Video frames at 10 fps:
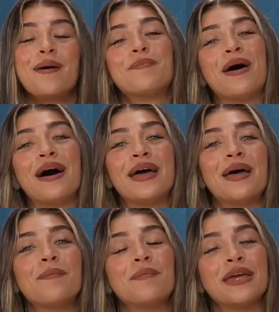
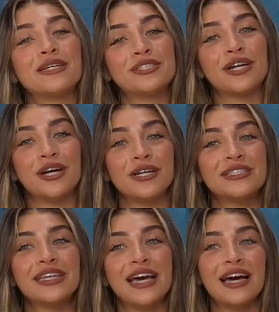But make sure
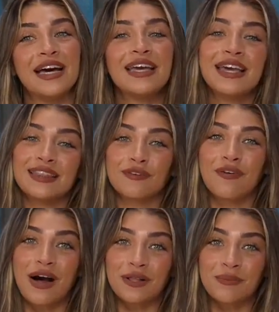to hit the
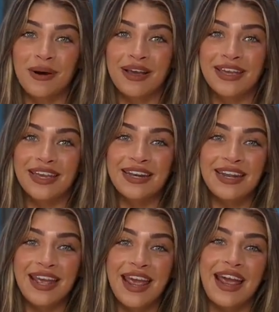follow button,
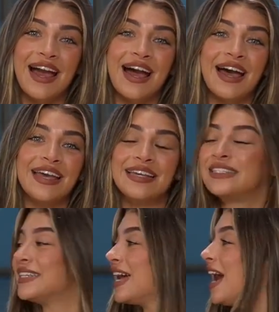
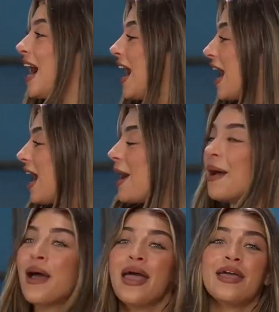and
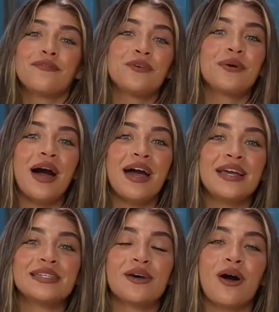if you
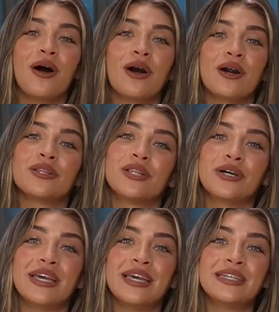guys are
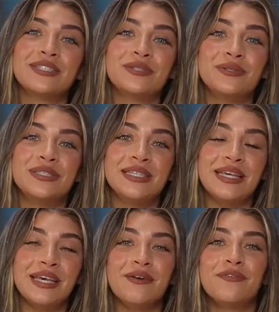looking to
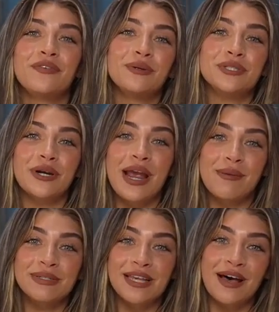see future
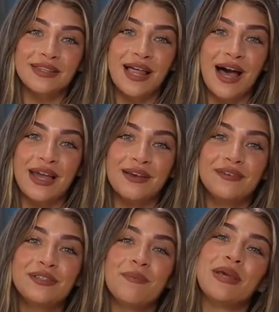Amazon
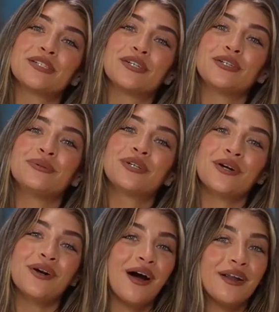Lives, make sure you
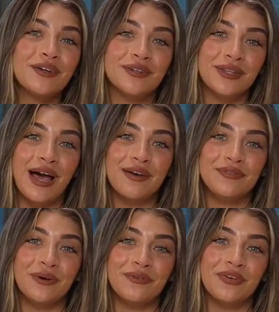turn on your live
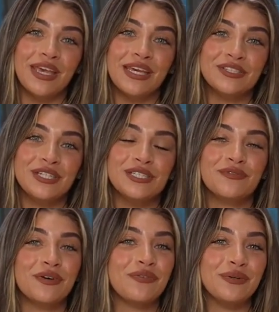notifications
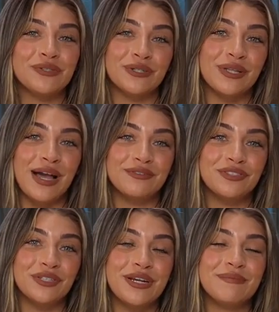for future live
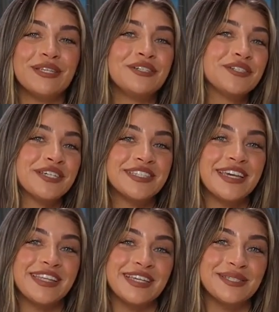streams just
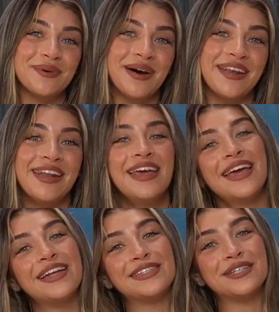like this one.
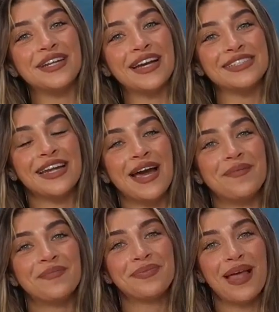Until next
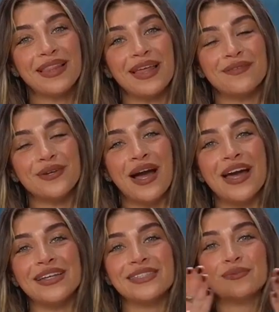time, love you
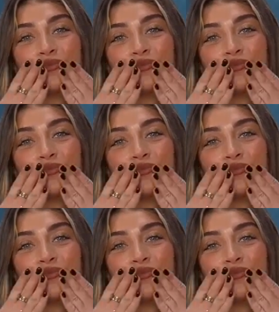guys.